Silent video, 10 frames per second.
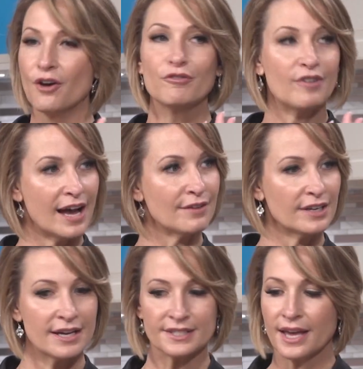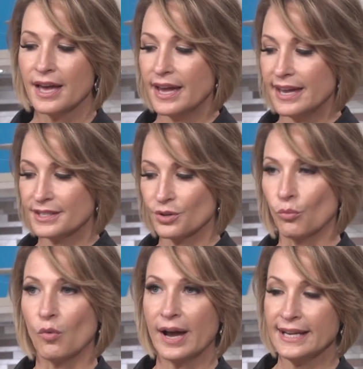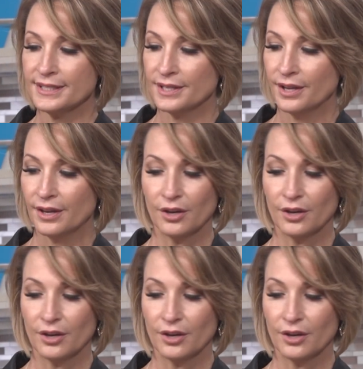Yeah. Five kinds. It's white,